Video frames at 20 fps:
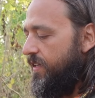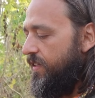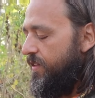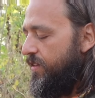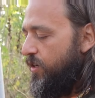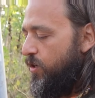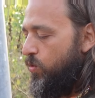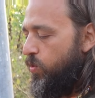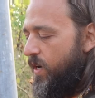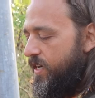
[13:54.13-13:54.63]

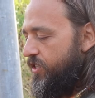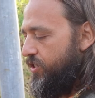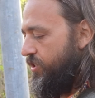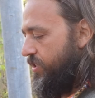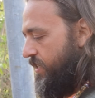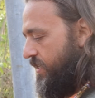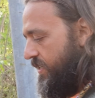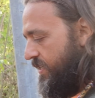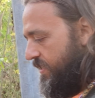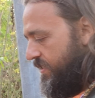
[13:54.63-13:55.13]
the
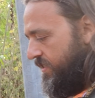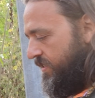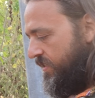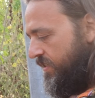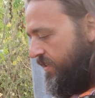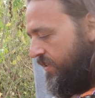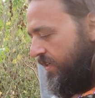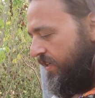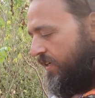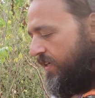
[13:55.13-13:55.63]
question is
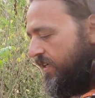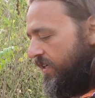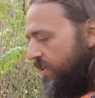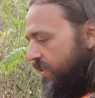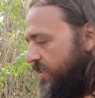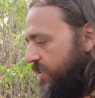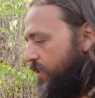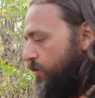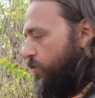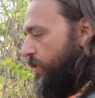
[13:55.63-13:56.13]

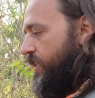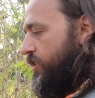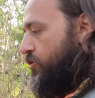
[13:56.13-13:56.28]
did we